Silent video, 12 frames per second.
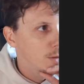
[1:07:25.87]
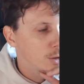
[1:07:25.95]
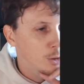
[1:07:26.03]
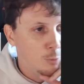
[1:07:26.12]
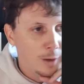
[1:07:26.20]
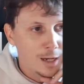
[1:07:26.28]

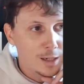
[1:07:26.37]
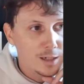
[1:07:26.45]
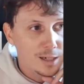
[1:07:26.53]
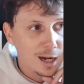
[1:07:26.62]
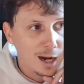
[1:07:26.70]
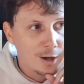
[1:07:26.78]
The rake is
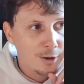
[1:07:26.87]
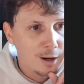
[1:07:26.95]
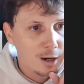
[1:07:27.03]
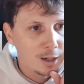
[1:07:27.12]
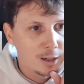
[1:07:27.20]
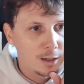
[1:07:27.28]
higher
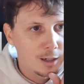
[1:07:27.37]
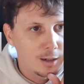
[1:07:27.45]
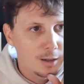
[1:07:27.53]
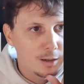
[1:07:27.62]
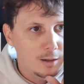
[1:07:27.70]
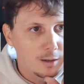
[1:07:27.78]
on it,
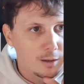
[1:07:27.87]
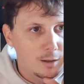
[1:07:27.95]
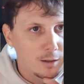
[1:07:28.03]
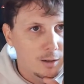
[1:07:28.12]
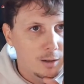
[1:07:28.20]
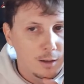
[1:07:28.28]

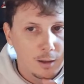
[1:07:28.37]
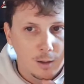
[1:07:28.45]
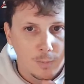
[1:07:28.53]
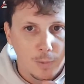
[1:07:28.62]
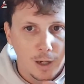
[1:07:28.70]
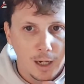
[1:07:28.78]

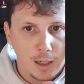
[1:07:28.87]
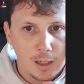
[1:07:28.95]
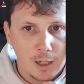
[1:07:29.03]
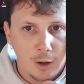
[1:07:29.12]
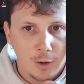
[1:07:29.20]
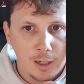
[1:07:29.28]
but, you
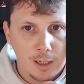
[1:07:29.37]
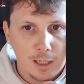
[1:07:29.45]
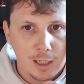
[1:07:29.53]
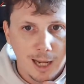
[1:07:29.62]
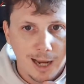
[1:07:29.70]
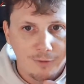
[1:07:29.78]
know, it is a
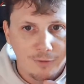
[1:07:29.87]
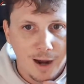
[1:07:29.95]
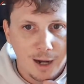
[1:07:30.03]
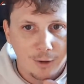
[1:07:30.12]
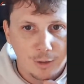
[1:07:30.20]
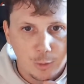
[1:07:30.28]
live
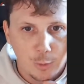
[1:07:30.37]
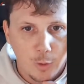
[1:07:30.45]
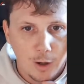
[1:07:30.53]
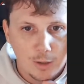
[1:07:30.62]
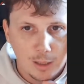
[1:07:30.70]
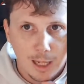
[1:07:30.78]
final, so it
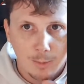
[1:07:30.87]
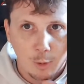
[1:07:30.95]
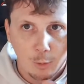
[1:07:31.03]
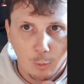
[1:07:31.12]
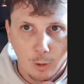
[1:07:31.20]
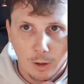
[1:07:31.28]
requires a lot
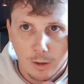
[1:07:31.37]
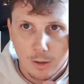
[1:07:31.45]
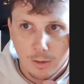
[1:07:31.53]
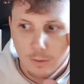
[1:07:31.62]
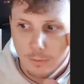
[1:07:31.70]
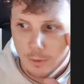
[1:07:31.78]
more work
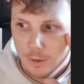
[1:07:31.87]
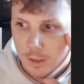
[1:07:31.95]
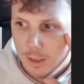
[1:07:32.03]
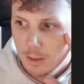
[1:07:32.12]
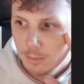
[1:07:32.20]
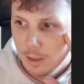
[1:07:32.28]
versus
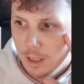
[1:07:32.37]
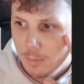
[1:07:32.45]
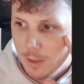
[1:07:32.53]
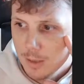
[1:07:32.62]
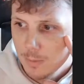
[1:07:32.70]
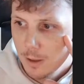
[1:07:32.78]
something like
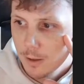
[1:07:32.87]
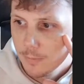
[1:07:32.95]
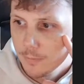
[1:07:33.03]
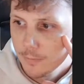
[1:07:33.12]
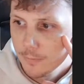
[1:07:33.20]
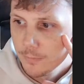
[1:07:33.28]
Best Ball.
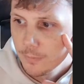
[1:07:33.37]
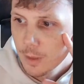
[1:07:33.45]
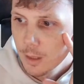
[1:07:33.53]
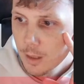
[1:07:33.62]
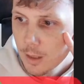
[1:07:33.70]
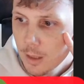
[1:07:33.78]

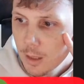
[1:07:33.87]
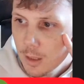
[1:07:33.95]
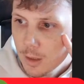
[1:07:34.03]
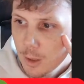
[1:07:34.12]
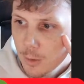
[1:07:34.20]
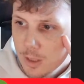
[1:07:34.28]

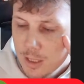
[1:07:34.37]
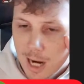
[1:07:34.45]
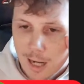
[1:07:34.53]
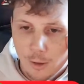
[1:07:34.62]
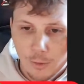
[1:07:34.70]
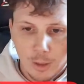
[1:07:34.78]
No, it's
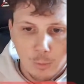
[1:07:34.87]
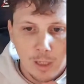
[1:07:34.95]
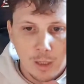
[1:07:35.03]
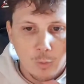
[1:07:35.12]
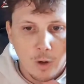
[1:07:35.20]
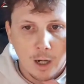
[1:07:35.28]
not only
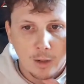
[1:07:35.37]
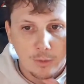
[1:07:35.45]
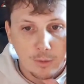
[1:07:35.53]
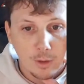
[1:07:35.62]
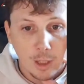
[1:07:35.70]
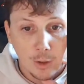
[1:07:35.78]
week
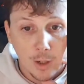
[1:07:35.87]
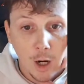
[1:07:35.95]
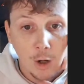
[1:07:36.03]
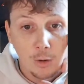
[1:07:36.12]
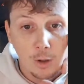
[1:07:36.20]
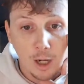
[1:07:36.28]
1. There
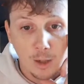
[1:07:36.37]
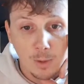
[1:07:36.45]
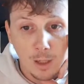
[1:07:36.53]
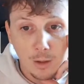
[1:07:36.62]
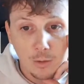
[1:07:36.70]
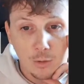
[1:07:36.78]
are going to
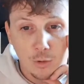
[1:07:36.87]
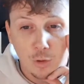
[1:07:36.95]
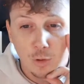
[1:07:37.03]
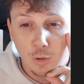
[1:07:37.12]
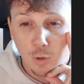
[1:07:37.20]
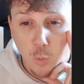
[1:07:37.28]
be
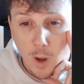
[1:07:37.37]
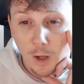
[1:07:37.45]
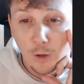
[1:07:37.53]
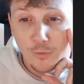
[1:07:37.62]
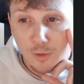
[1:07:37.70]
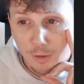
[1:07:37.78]

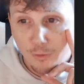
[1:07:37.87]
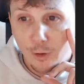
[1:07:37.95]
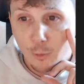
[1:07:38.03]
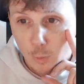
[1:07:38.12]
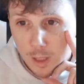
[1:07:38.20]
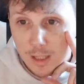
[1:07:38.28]
12
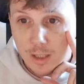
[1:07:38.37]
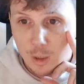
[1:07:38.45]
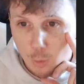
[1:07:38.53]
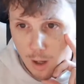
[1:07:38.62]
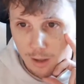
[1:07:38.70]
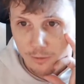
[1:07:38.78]
different weeks to
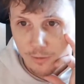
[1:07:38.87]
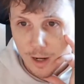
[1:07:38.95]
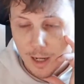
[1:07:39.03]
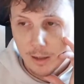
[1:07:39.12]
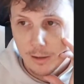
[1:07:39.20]
qualify.